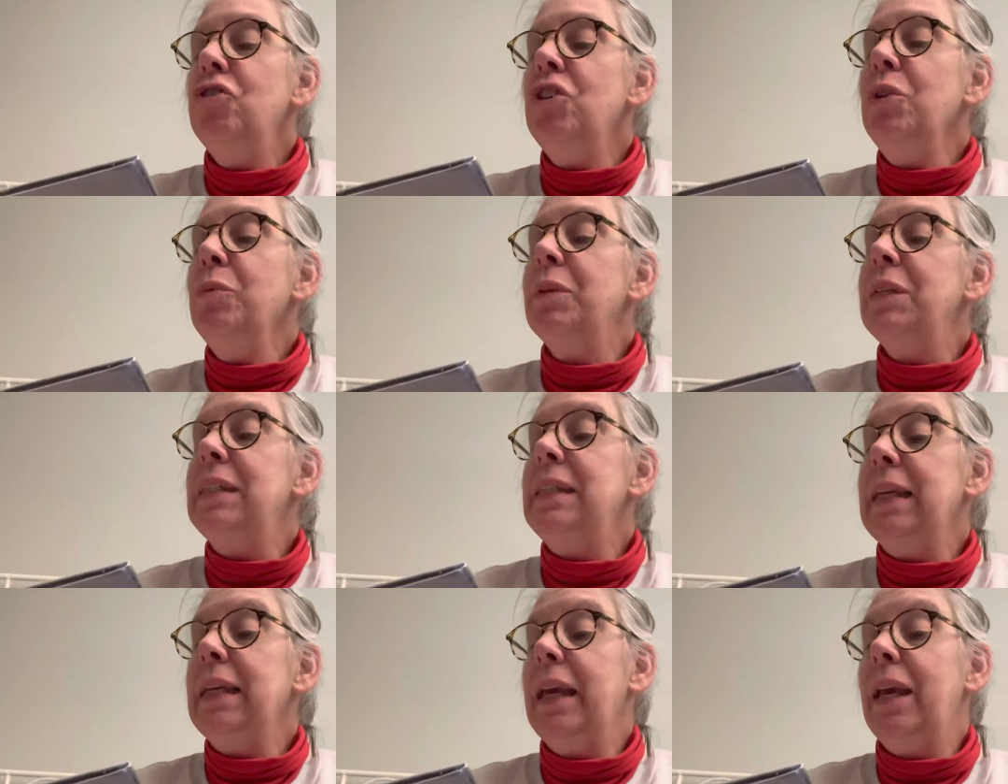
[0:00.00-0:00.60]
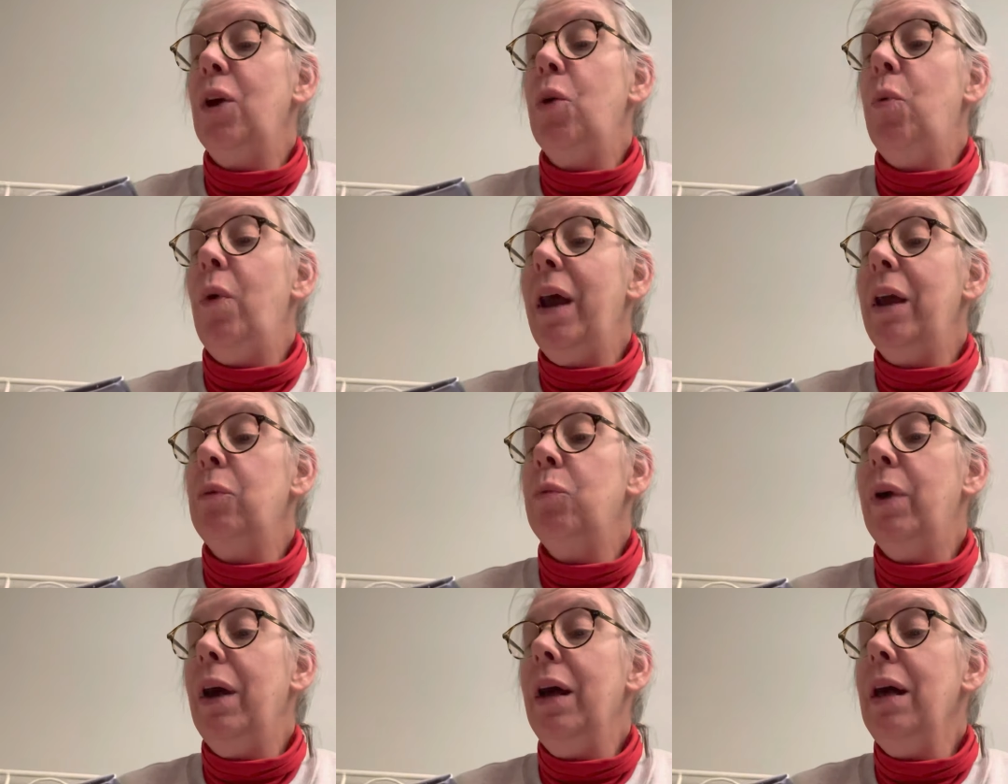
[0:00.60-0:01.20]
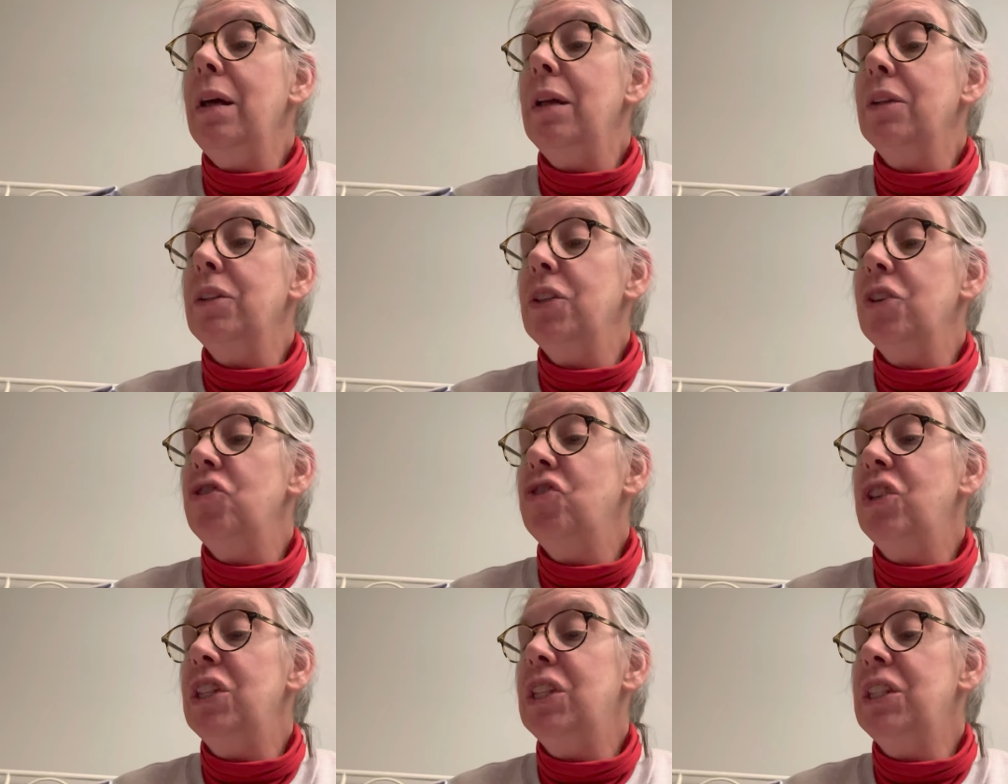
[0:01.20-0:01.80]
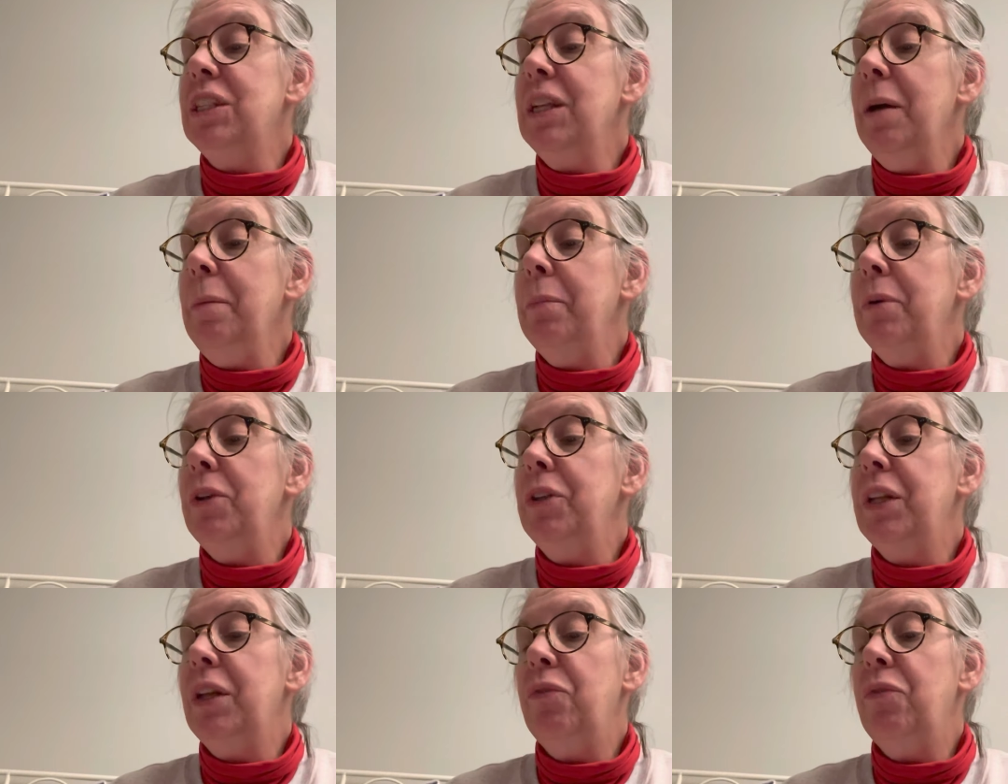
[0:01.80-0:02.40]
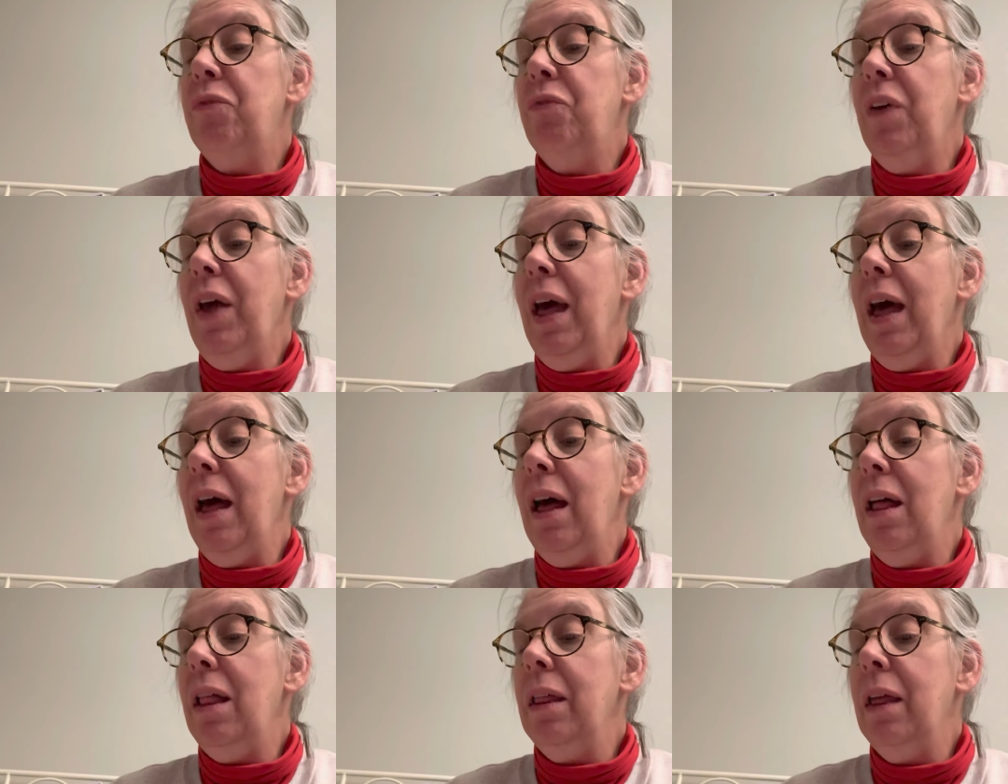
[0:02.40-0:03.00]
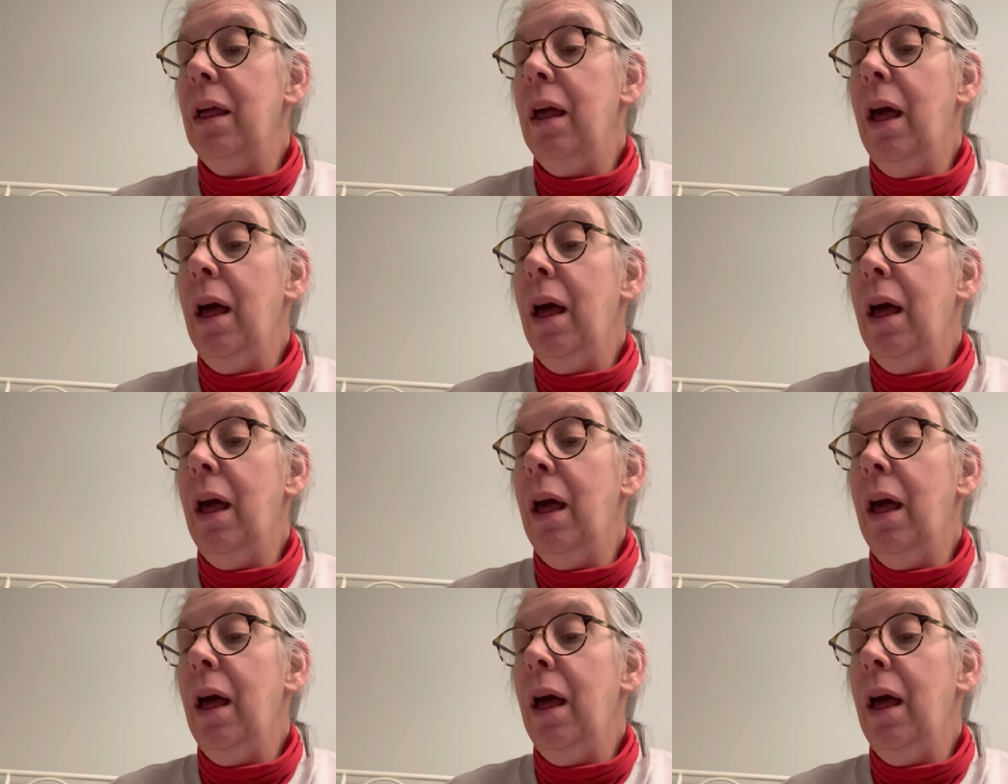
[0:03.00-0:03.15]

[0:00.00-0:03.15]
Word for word: was singing quite well till she stumbled and fell.